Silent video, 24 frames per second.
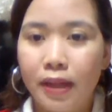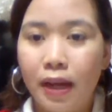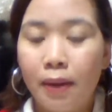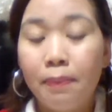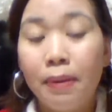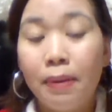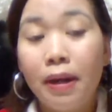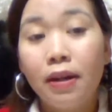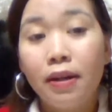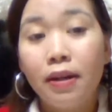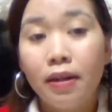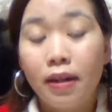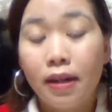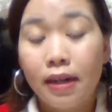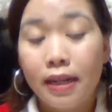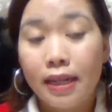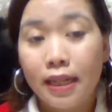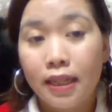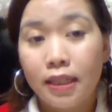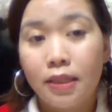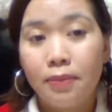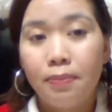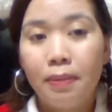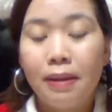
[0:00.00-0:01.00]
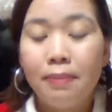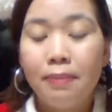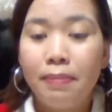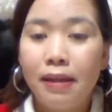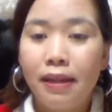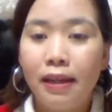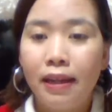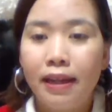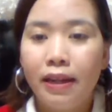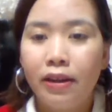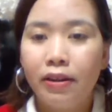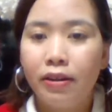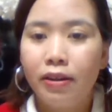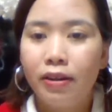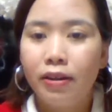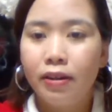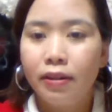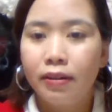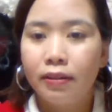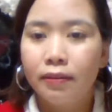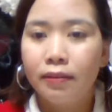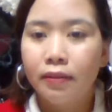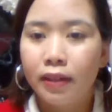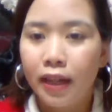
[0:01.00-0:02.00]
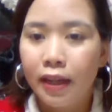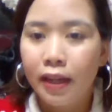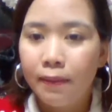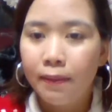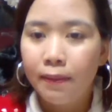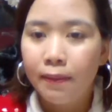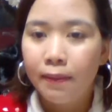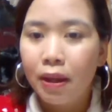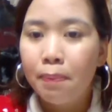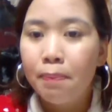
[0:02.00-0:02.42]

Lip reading: But yes, maybe later, okay?